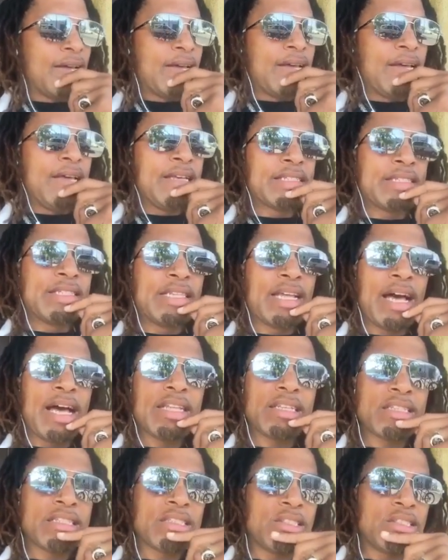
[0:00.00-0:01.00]
It's not,
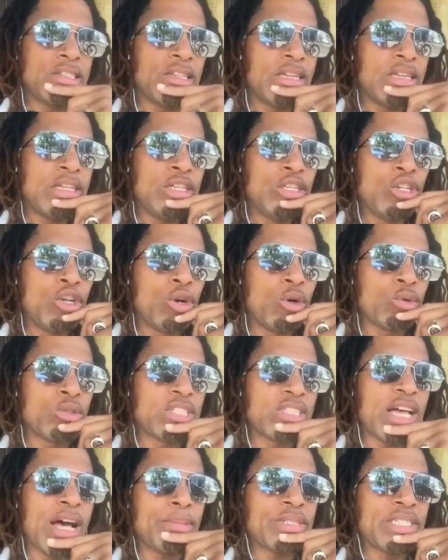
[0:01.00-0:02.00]
you know,
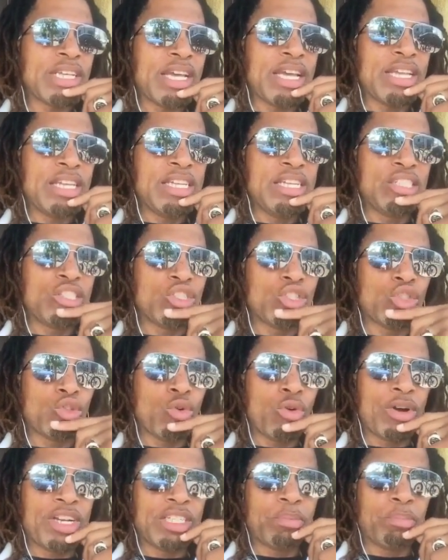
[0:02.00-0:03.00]
stop saying that he's
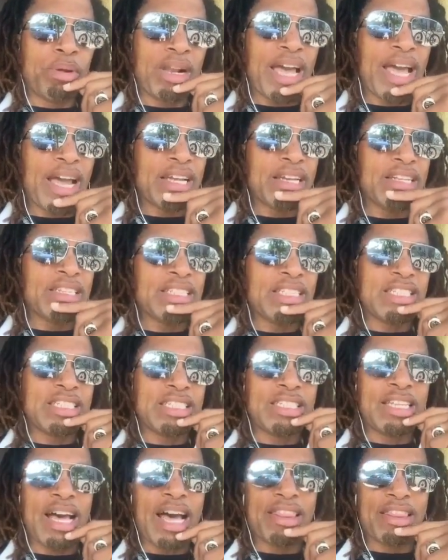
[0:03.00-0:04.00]
destroying his blackness. It's
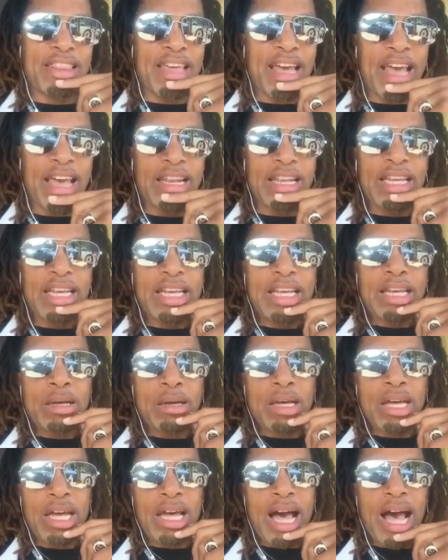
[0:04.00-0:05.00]
not that.
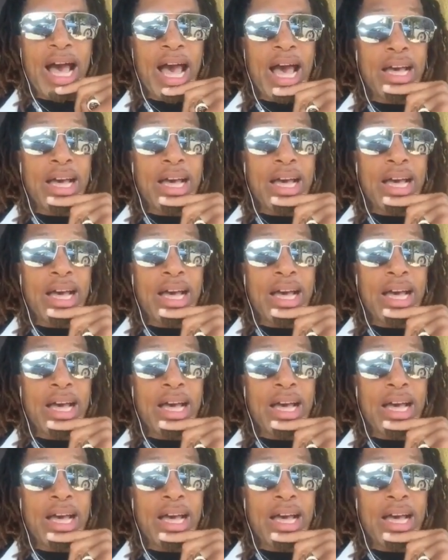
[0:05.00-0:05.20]
I